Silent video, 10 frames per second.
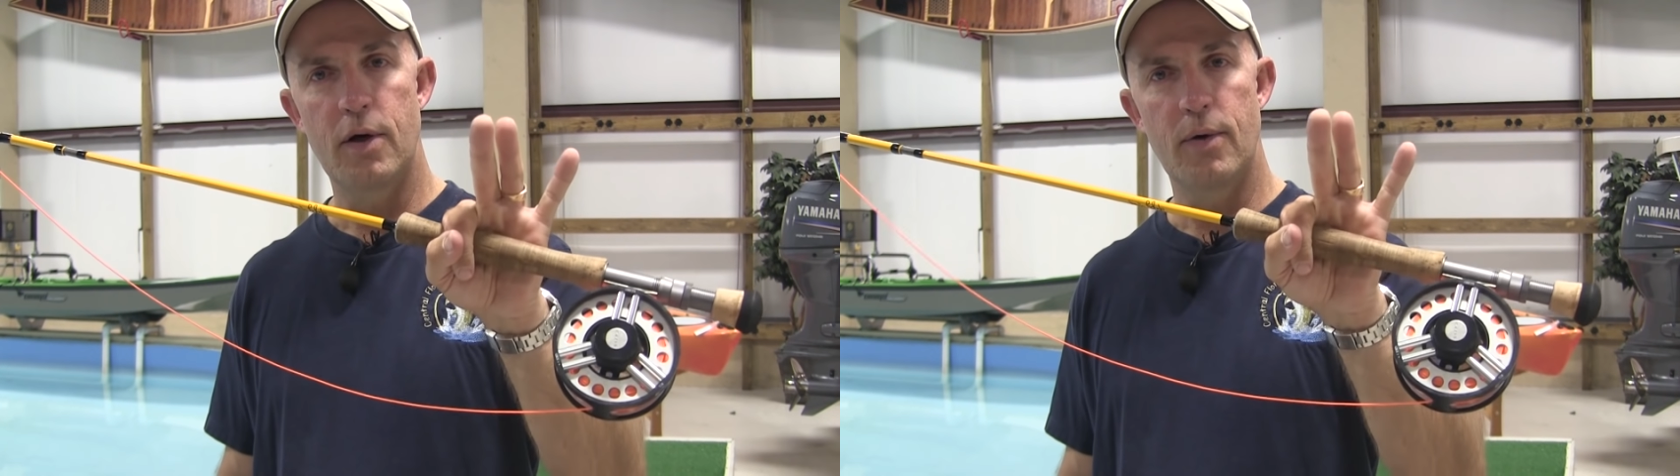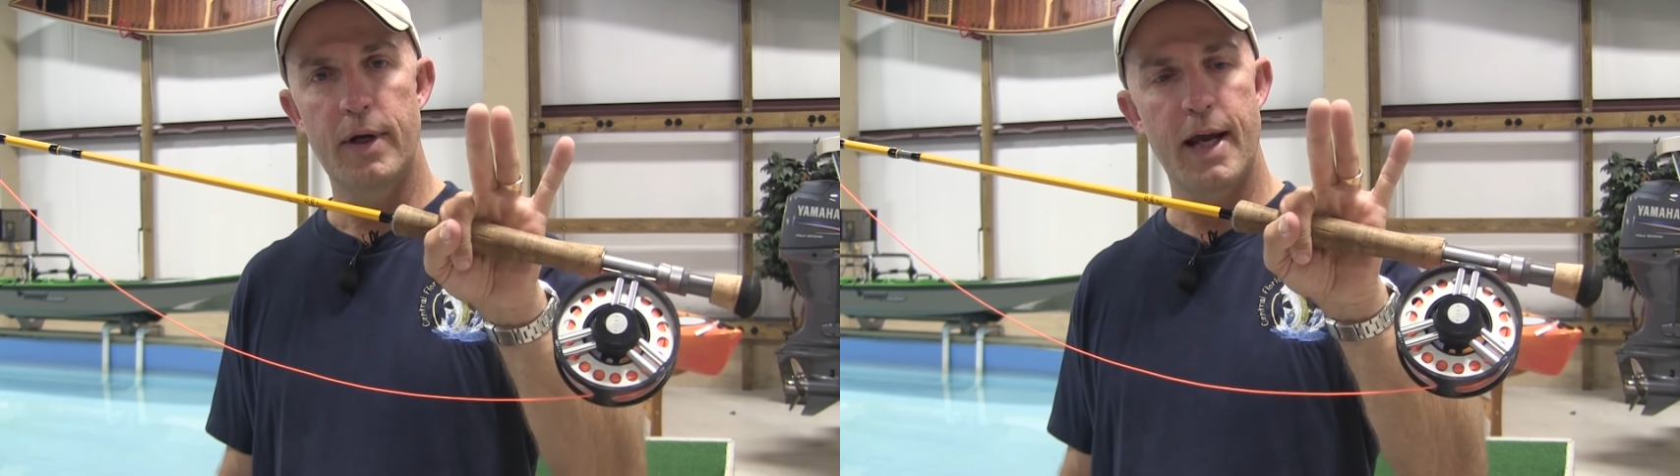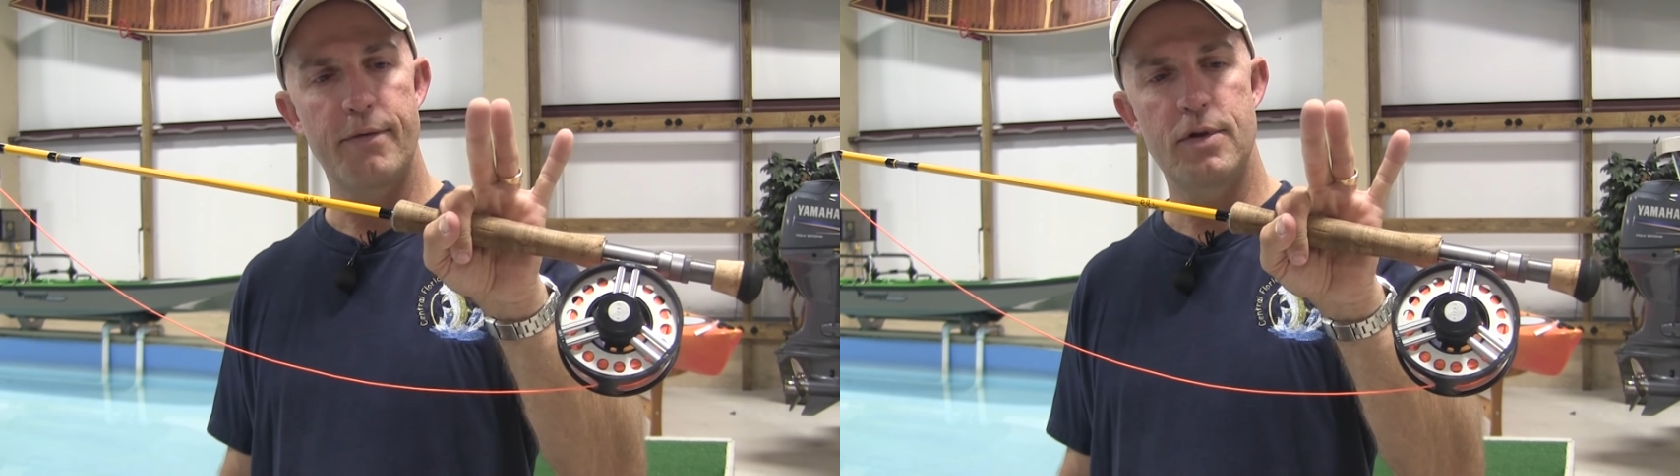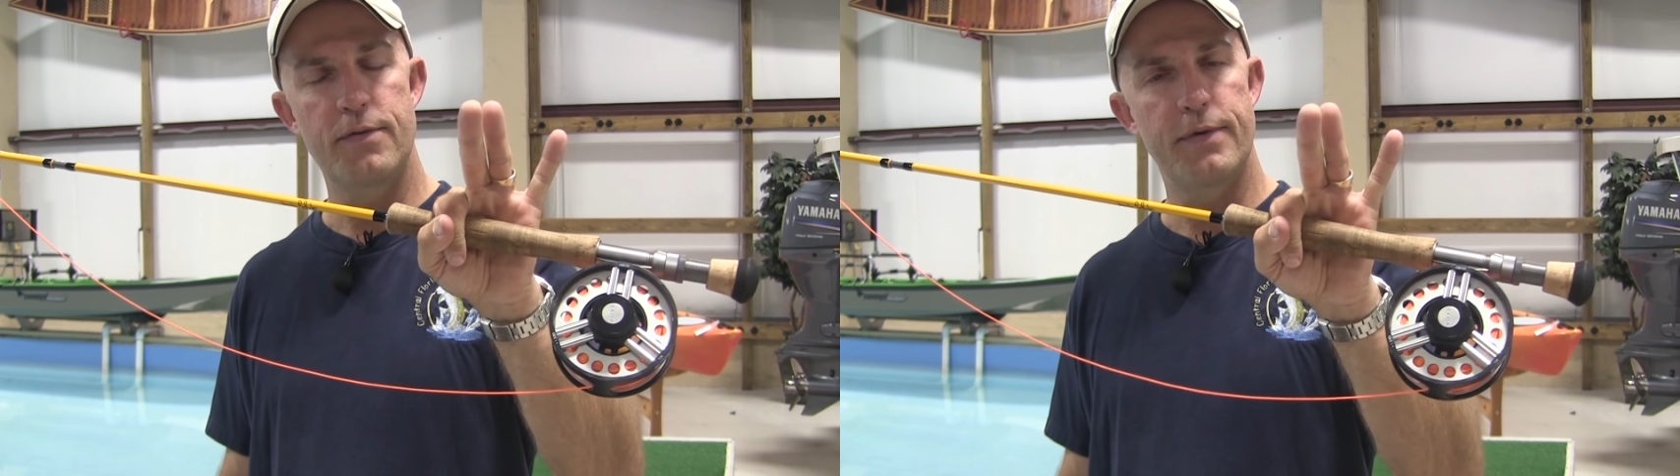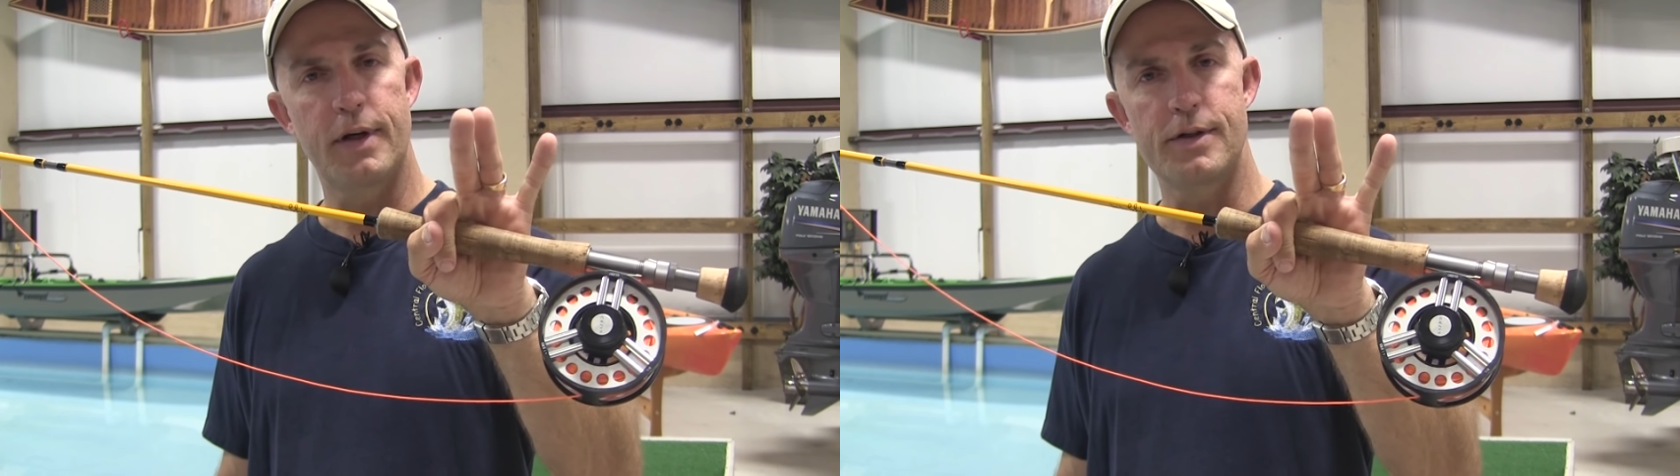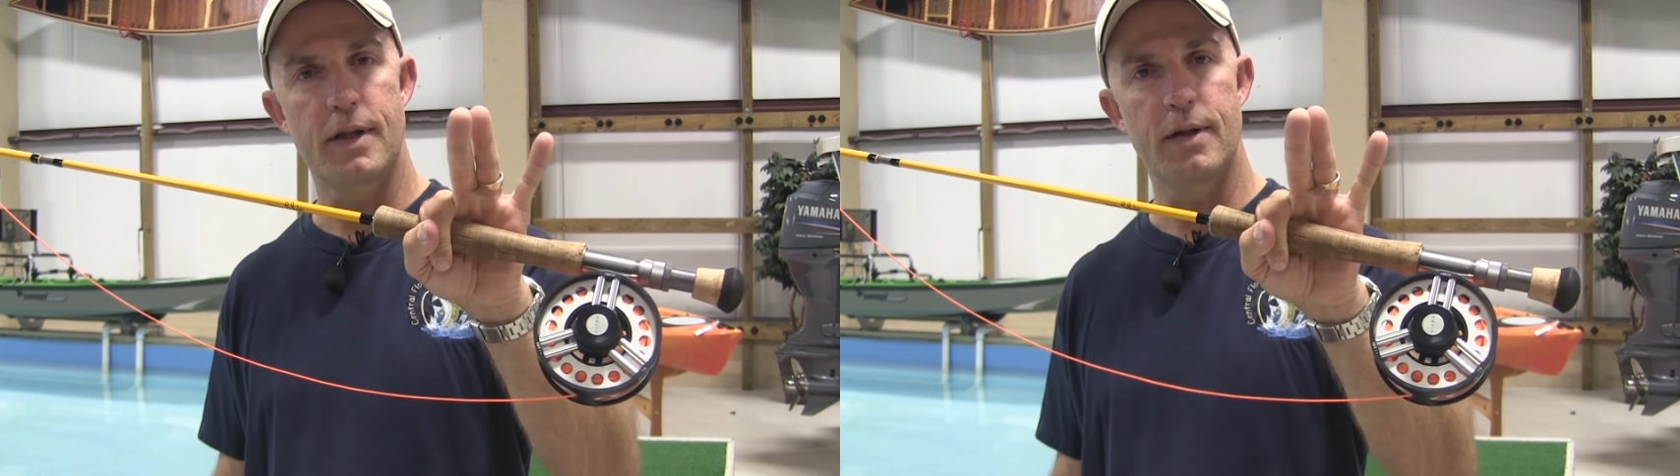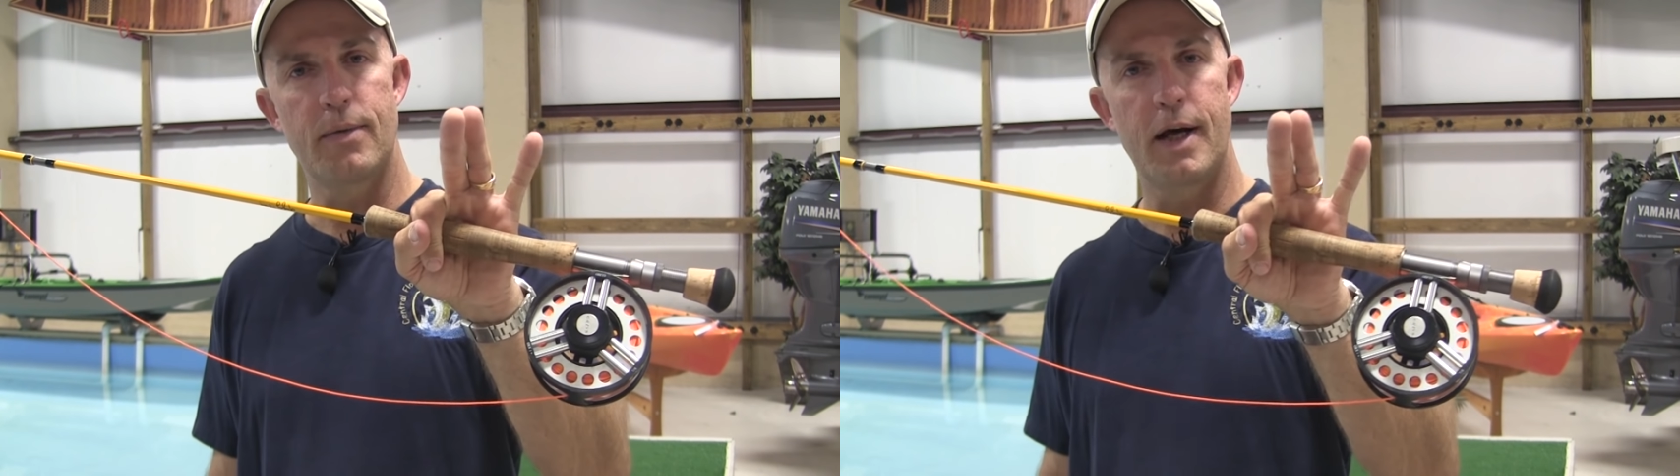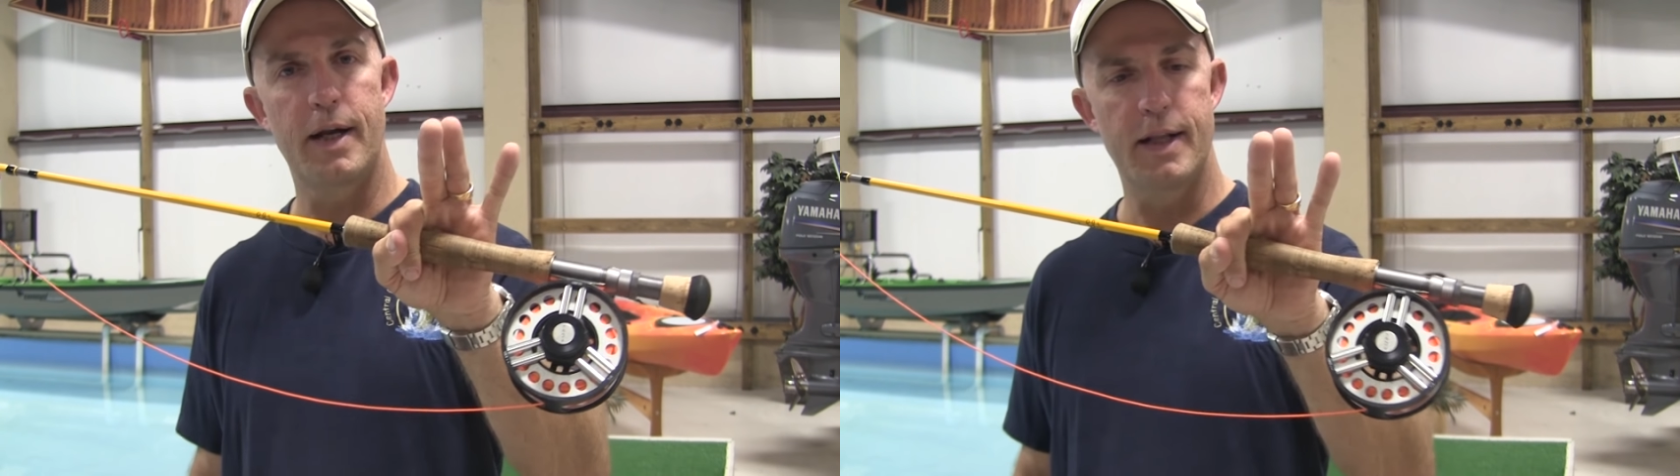You only have two fingers on the
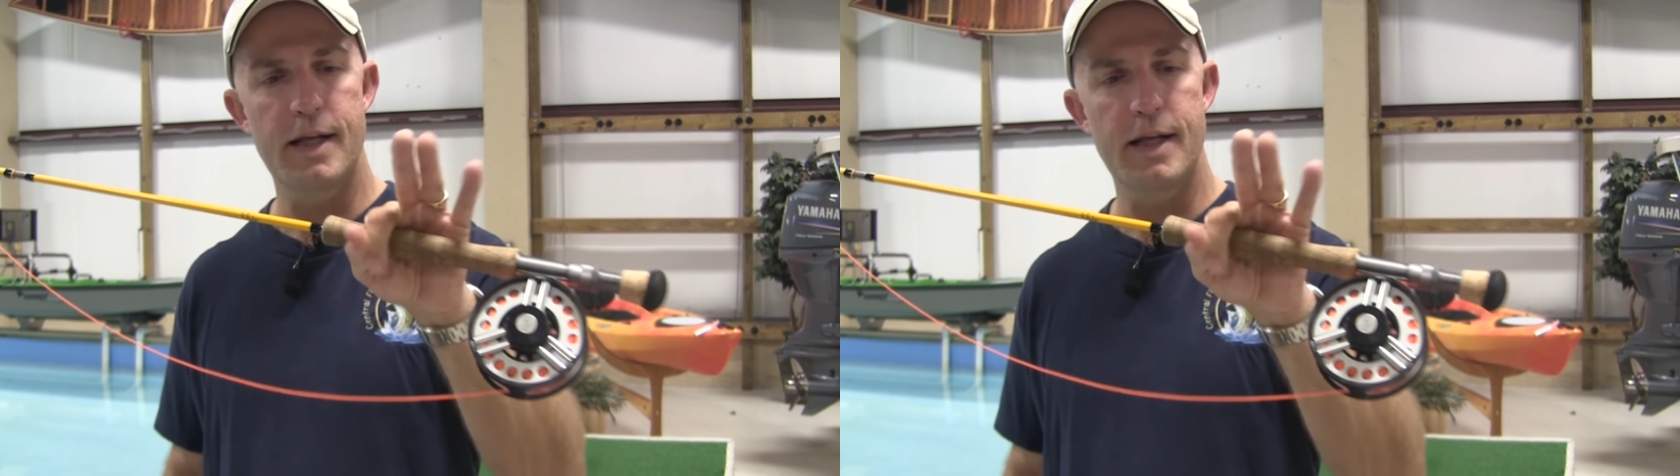rod.